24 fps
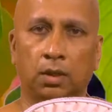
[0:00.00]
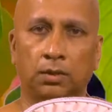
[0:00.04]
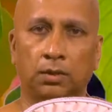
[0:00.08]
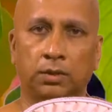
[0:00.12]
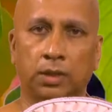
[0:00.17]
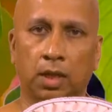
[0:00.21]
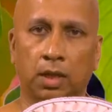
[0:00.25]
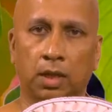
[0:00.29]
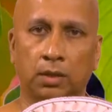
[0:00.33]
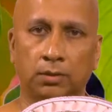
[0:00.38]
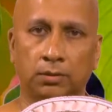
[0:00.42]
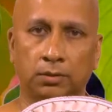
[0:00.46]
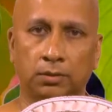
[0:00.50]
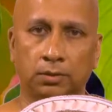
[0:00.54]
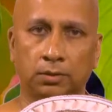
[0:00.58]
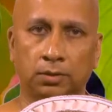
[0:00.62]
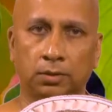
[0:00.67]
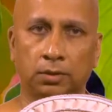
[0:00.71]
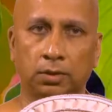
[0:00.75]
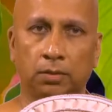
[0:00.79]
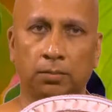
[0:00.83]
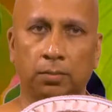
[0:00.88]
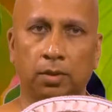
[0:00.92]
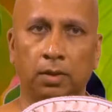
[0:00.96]
chances
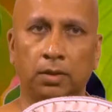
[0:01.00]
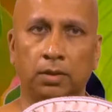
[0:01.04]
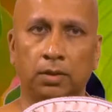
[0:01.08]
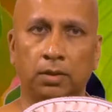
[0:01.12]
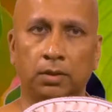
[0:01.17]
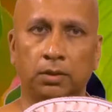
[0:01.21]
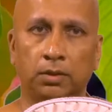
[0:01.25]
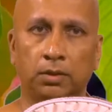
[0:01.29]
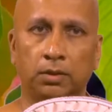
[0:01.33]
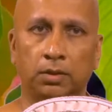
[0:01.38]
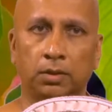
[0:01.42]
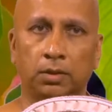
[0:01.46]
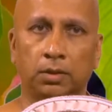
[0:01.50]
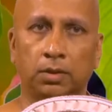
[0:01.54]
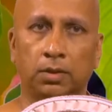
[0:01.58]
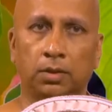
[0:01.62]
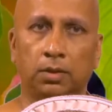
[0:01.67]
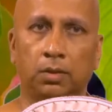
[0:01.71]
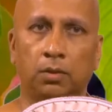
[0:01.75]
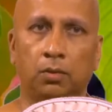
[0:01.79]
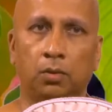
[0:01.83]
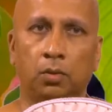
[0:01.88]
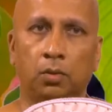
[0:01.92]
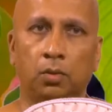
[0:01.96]
in abundance
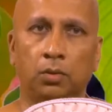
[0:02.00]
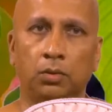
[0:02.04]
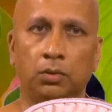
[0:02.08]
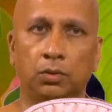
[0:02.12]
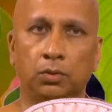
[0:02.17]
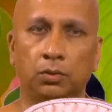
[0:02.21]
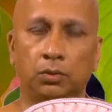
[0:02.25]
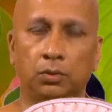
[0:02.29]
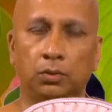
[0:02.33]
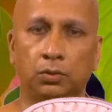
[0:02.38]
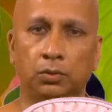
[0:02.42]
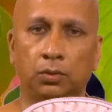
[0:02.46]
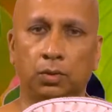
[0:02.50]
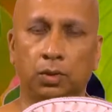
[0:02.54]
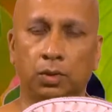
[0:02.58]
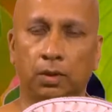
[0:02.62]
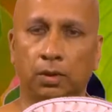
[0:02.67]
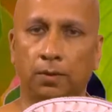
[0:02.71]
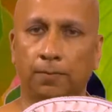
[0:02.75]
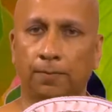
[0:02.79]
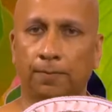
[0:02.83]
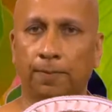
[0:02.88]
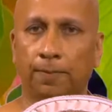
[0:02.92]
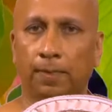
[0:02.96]
for you
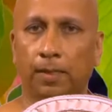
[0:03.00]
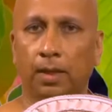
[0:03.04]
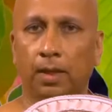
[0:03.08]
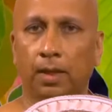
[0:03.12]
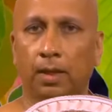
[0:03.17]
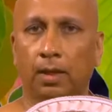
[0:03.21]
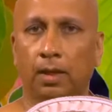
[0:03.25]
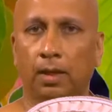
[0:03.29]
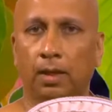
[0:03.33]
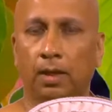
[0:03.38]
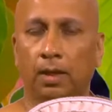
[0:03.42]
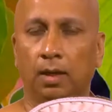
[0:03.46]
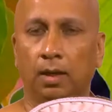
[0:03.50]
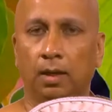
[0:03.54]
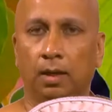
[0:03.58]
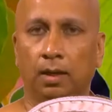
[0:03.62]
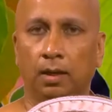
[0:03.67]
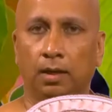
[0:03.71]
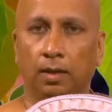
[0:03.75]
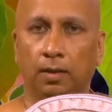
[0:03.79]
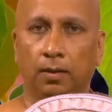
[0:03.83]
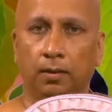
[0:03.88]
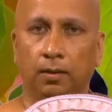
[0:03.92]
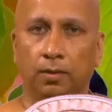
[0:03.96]
to
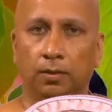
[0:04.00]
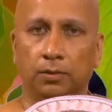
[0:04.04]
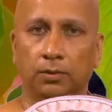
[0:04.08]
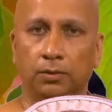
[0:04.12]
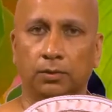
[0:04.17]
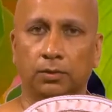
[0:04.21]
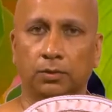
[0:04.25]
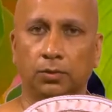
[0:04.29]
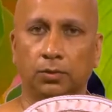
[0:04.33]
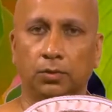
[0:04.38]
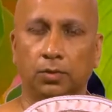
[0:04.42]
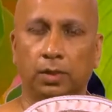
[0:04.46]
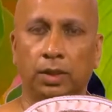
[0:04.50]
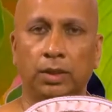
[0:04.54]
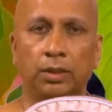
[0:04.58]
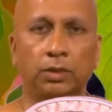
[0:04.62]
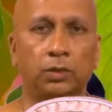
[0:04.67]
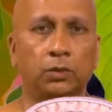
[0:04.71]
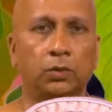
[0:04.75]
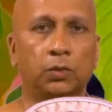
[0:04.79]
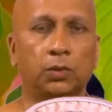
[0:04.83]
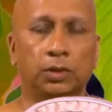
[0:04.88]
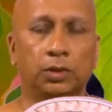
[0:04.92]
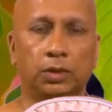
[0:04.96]
so
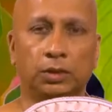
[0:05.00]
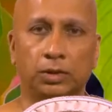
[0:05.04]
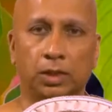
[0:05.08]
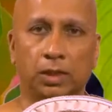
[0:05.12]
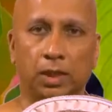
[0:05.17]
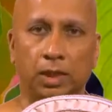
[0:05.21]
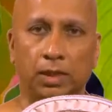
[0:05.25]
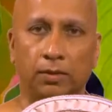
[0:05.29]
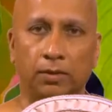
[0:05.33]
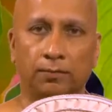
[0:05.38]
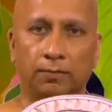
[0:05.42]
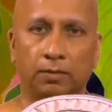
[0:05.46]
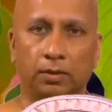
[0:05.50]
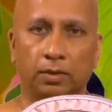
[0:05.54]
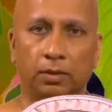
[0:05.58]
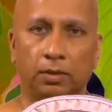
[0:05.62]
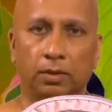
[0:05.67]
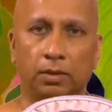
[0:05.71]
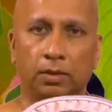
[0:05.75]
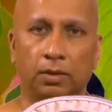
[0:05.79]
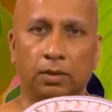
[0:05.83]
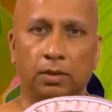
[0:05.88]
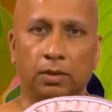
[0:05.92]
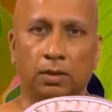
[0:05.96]
enjoy this life.
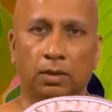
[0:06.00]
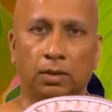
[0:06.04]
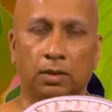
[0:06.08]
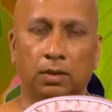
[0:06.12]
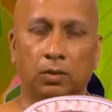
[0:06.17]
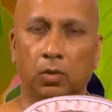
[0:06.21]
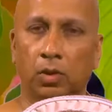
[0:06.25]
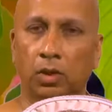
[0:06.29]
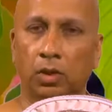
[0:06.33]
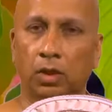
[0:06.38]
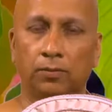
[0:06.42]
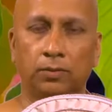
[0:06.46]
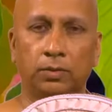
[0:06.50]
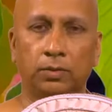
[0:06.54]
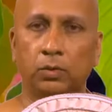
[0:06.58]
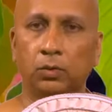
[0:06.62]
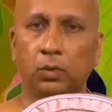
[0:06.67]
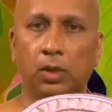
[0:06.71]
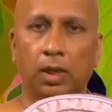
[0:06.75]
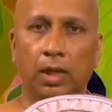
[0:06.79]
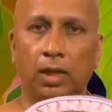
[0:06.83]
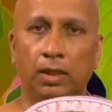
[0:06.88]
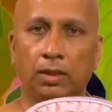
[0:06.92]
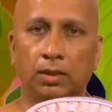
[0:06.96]
You are never
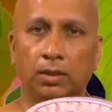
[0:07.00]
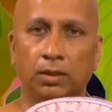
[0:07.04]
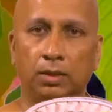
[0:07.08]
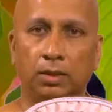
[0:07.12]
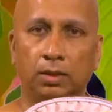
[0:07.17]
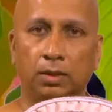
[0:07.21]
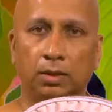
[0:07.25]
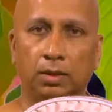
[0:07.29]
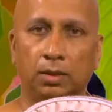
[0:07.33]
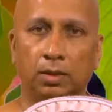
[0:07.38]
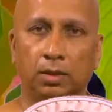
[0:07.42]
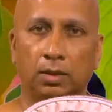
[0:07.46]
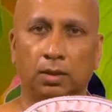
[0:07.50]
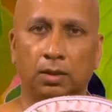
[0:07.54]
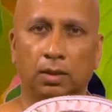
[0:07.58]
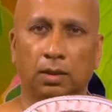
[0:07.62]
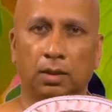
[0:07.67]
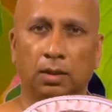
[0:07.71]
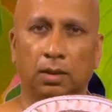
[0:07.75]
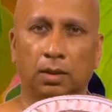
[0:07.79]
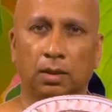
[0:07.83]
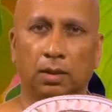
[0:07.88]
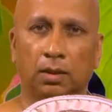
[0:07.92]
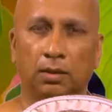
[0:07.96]
too late.
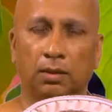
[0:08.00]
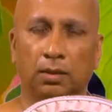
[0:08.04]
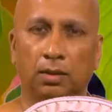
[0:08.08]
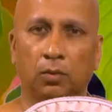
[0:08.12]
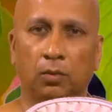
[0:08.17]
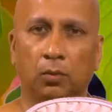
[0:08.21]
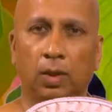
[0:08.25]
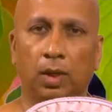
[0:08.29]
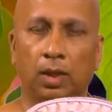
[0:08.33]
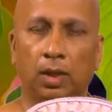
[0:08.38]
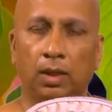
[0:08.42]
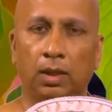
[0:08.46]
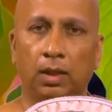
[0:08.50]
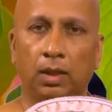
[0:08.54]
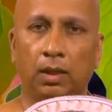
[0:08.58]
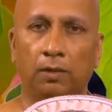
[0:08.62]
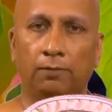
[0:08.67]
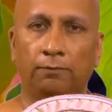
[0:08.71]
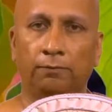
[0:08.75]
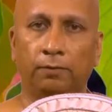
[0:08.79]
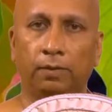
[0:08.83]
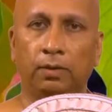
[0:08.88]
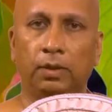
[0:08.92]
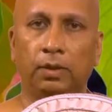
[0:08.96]
And then why
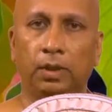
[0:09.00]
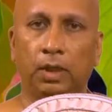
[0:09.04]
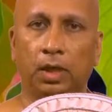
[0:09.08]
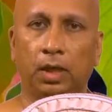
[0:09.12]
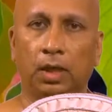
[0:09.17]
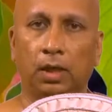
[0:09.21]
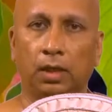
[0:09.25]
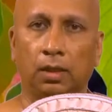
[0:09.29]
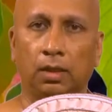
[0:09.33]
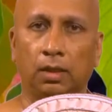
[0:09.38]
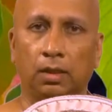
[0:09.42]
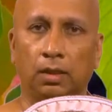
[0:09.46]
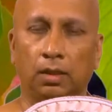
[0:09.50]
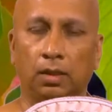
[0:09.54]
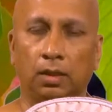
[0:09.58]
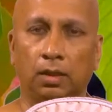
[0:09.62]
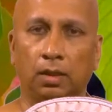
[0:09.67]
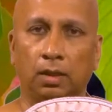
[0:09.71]
live in denial?